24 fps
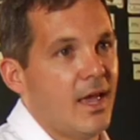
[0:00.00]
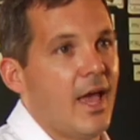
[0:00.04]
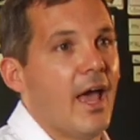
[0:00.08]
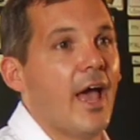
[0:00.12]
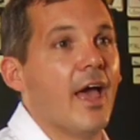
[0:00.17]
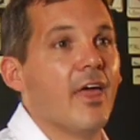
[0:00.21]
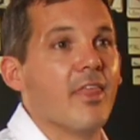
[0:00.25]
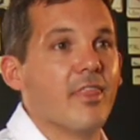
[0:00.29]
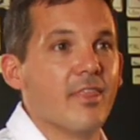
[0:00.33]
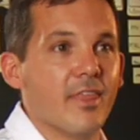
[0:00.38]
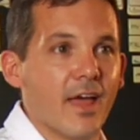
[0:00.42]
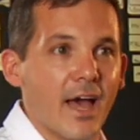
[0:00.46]

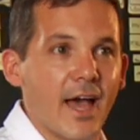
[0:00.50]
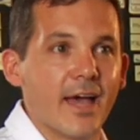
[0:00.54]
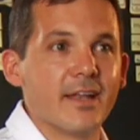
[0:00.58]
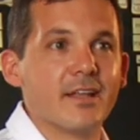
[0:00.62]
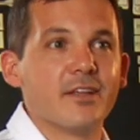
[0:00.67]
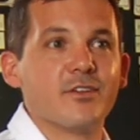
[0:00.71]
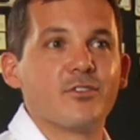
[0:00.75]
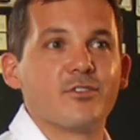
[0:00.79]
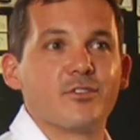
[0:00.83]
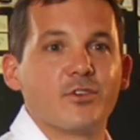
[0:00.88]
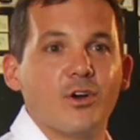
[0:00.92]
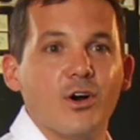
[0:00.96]
and that
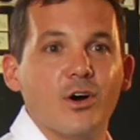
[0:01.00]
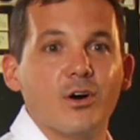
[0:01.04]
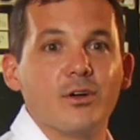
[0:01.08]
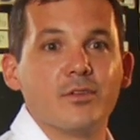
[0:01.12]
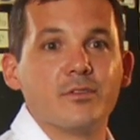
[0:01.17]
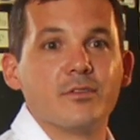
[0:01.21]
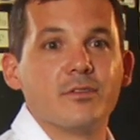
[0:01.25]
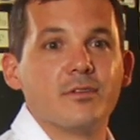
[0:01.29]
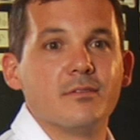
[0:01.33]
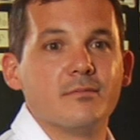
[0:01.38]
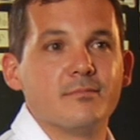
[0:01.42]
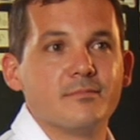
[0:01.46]
is
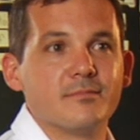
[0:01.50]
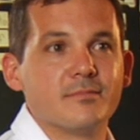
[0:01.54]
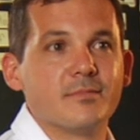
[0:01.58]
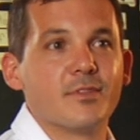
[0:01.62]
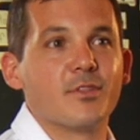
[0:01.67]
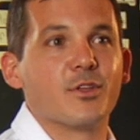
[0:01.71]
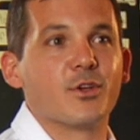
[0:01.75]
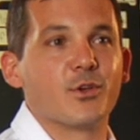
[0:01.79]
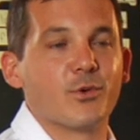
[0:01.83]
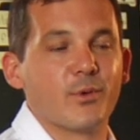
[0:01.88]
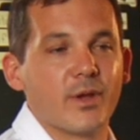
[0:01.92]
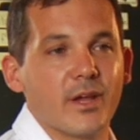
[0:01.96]
called
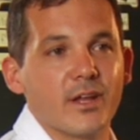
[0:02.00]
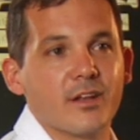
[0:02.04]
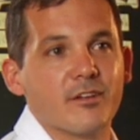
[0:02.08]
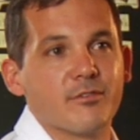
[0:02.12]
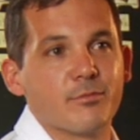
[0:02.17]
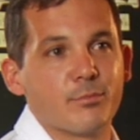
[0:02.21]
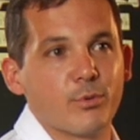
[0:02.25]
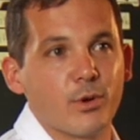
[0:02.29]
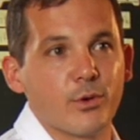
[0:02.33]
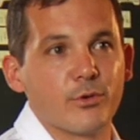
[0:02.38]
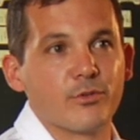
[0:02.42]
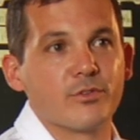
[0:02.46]
the
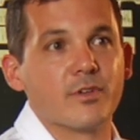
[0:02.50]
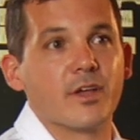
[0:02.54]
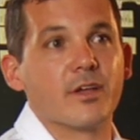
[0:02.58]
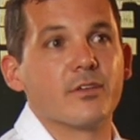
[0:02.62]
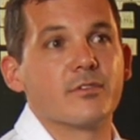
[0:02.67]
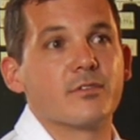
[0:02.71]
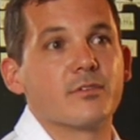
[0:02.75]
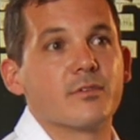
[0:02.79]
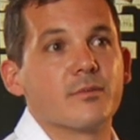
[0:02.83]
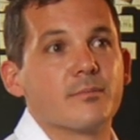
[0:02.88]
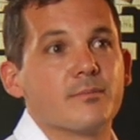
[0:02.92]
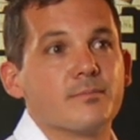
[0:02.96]
creative
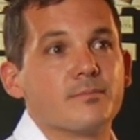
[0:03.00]
process.